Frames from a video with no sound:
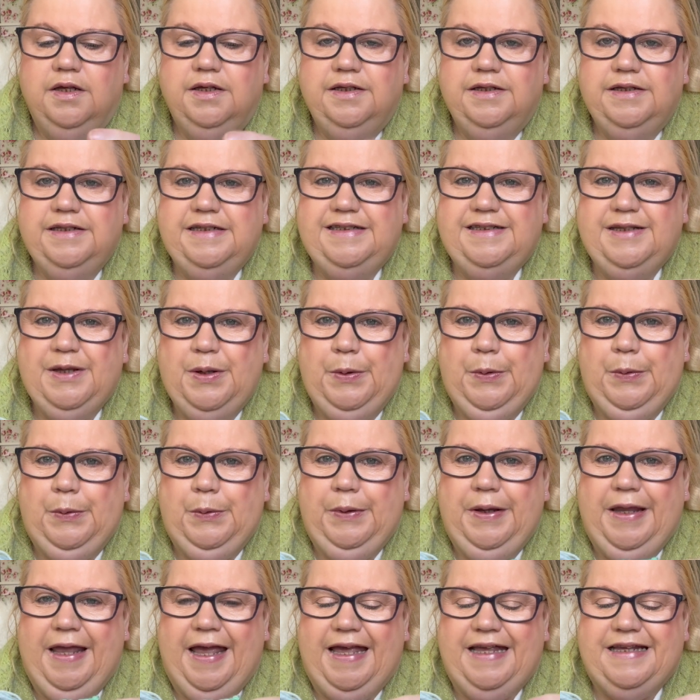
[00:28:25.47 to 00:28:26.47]
So
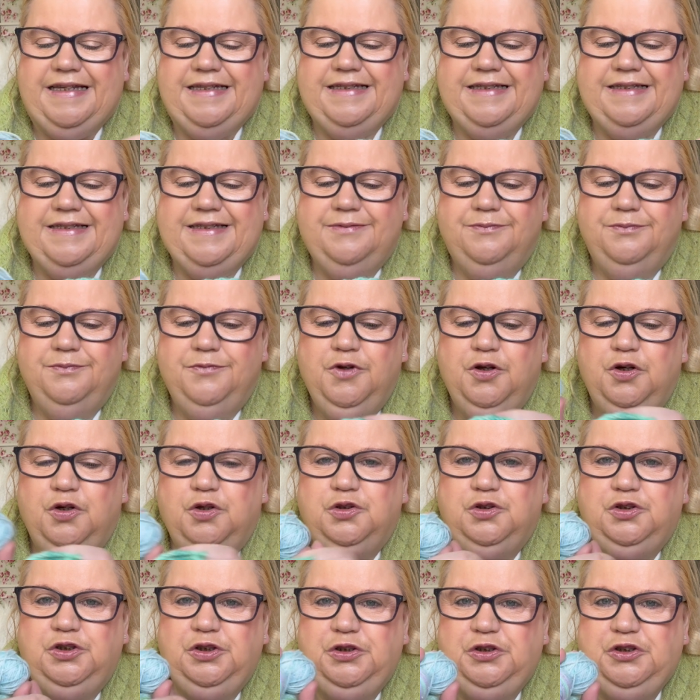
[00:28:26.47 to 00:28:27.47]
yes,
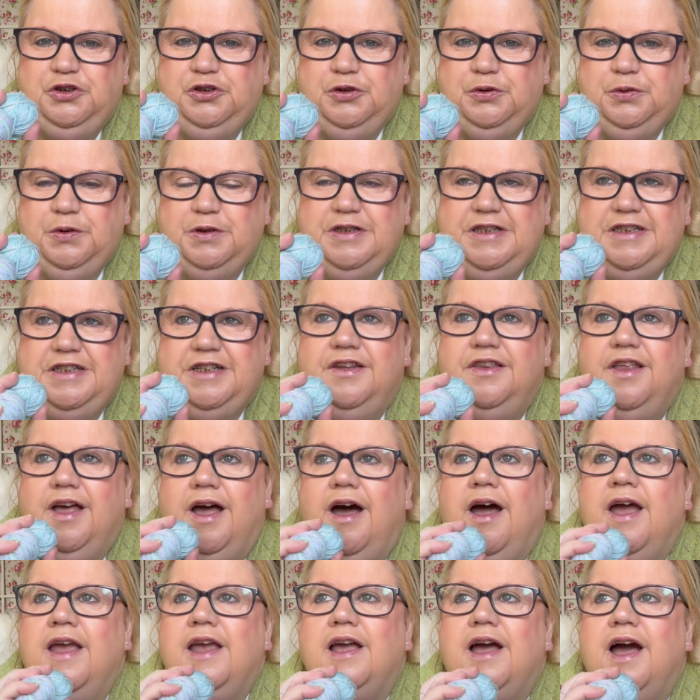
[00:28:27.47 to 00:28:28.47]
not too sure what to do
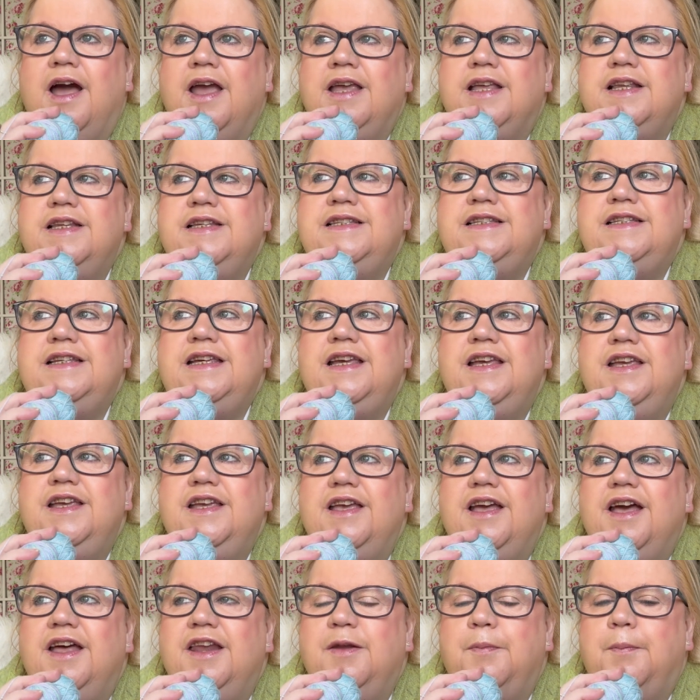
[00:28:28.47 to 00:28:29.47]
that. I can
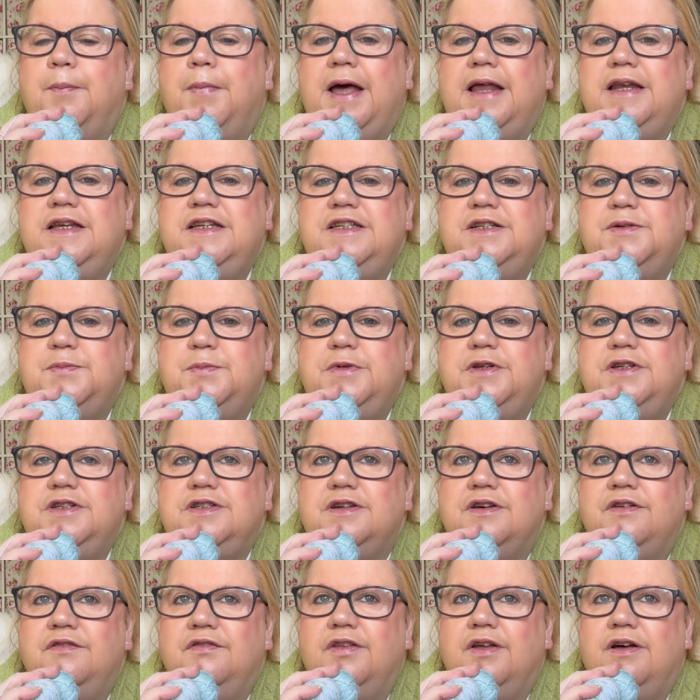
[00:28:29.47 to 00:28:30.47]
see an abandonment
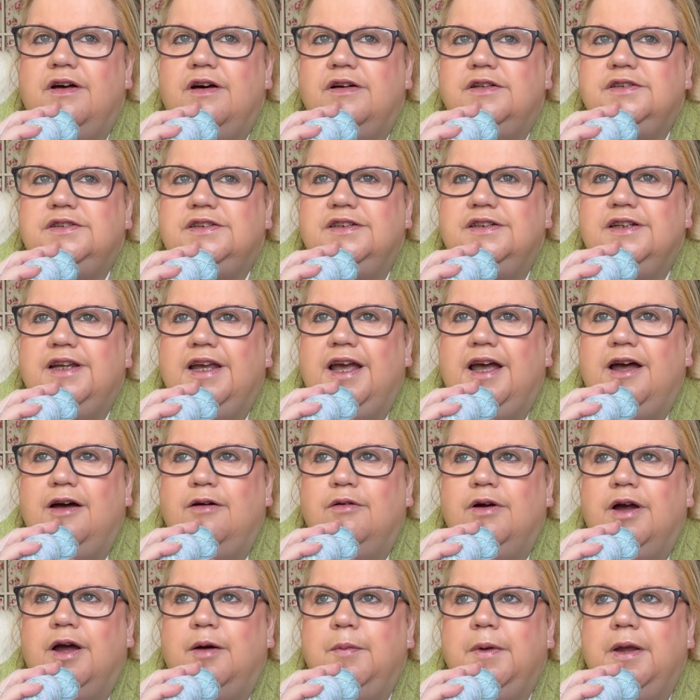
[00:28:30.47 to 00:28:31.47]
of the heart and
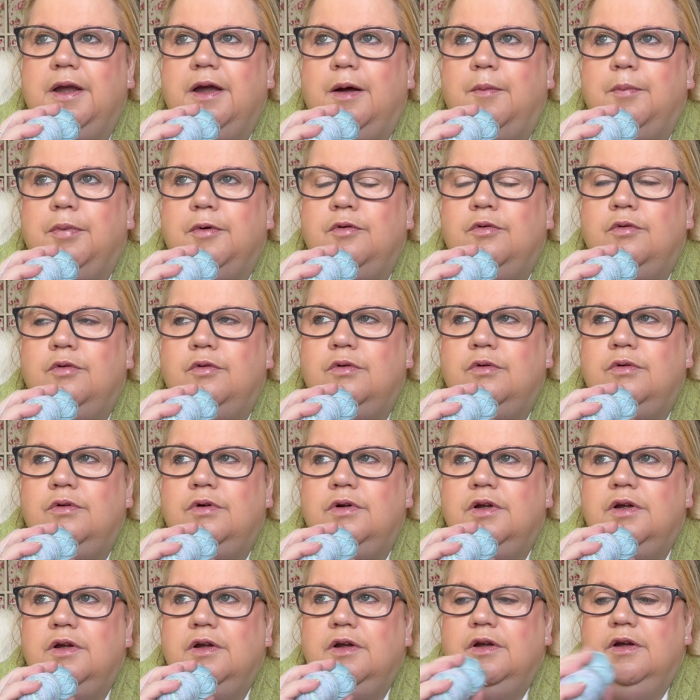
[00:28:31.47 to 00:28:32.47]
cowl coming up, or
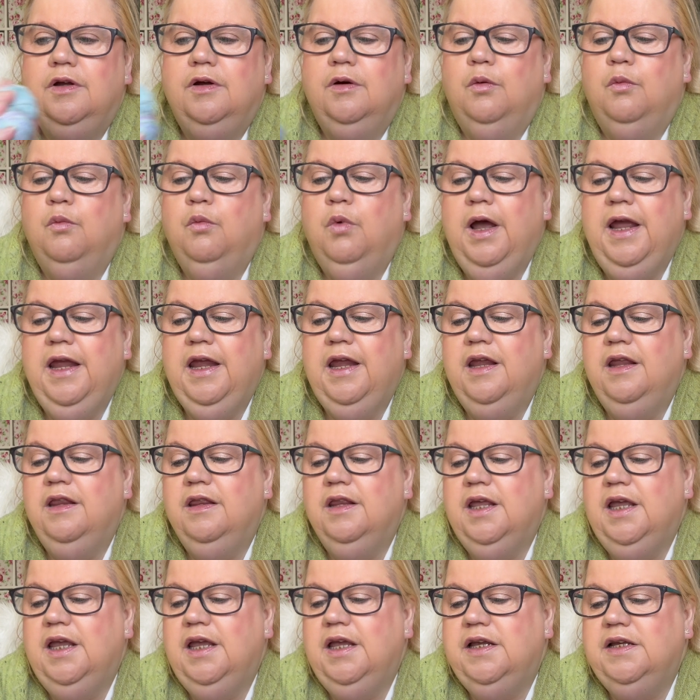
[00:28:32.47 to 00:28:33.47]
weighing
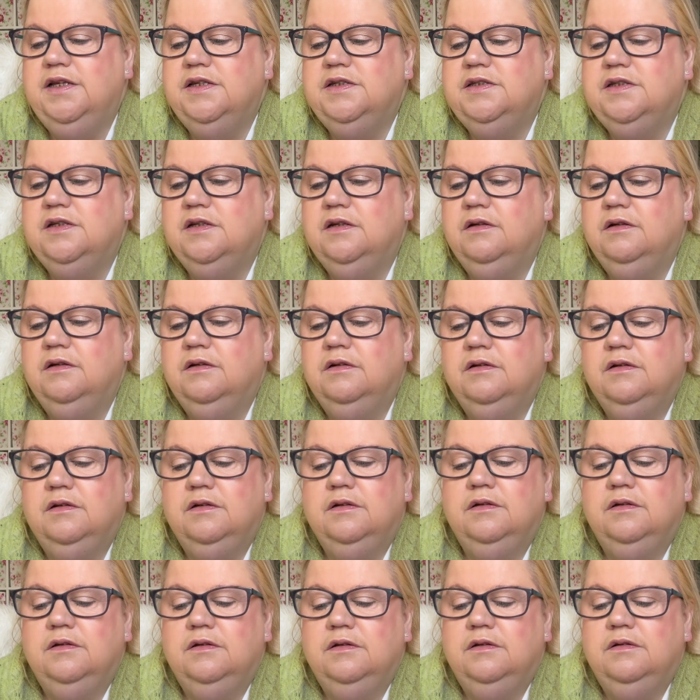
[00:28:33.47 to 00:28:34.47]
these.
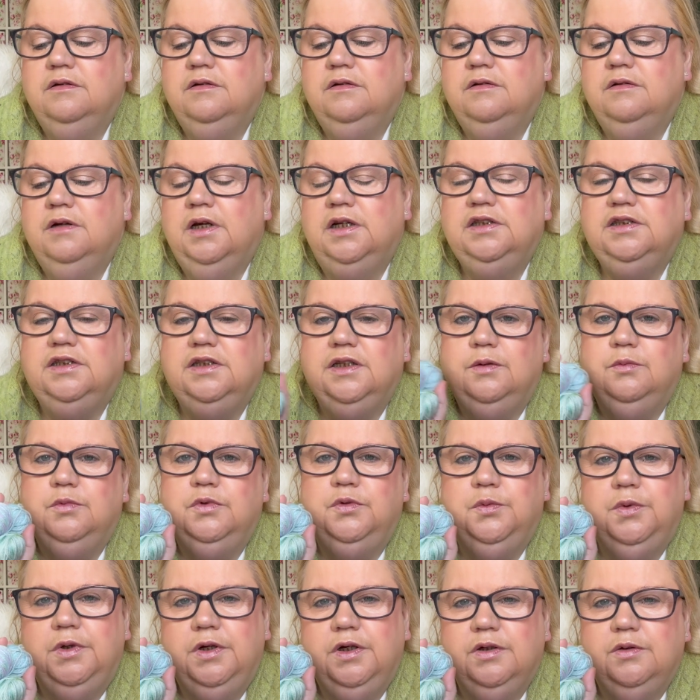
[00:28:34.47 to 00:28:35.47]
Actually, that
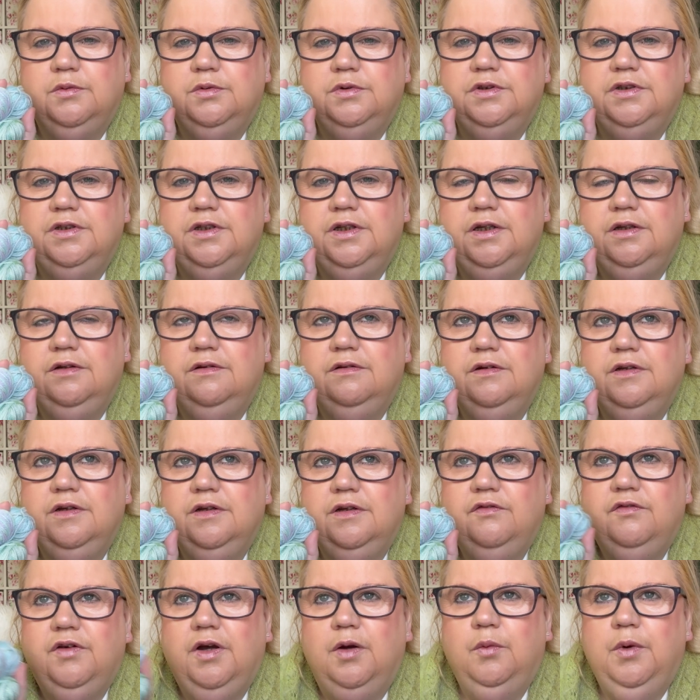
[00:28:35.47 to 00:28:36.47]
would work, wouldn't it?
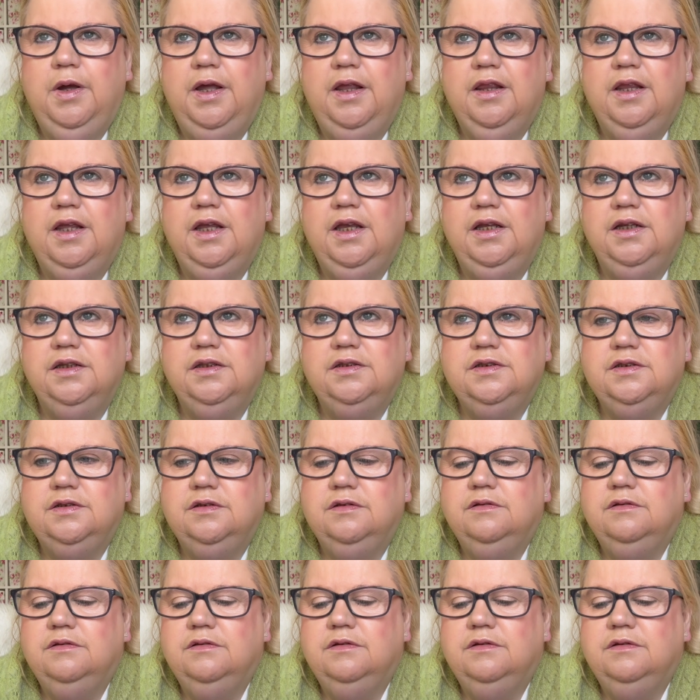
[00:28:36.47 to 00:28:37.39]
If I weigh these